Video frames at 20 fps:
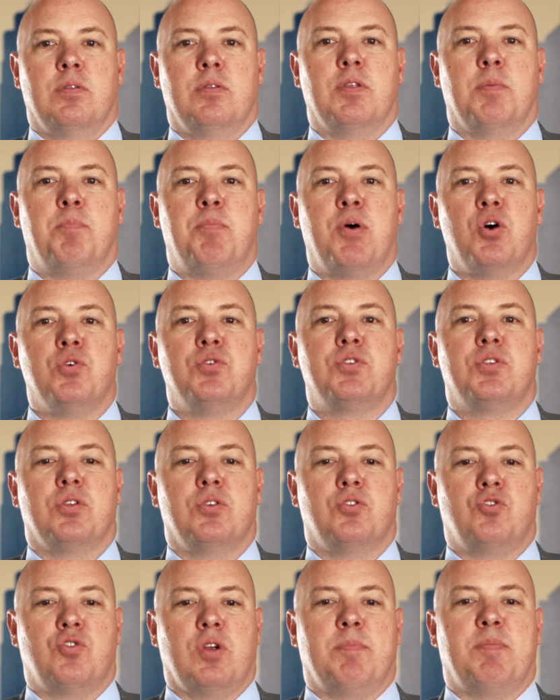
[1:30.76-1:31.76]
The
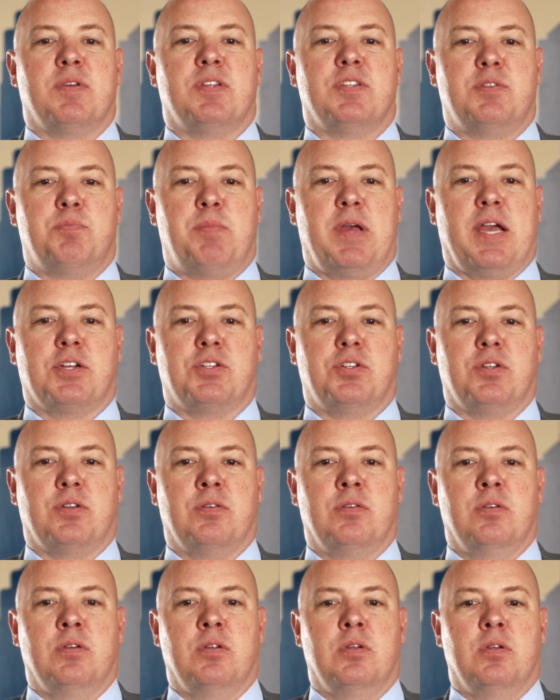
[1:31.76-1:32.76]
post-trip
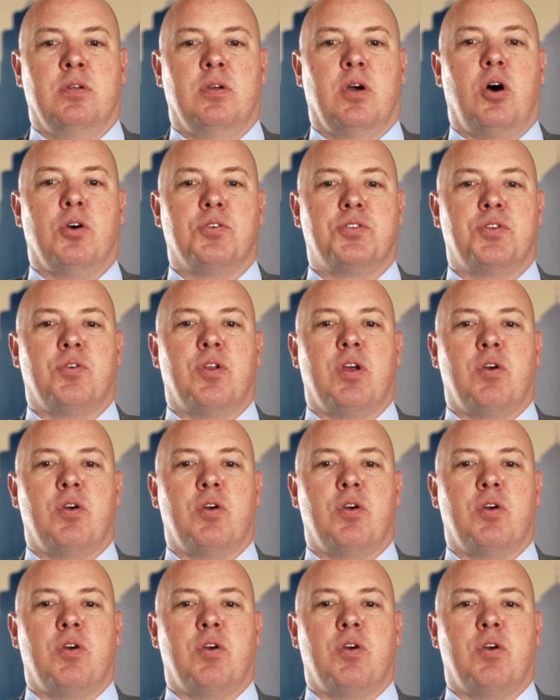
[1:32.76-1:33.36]
inspection also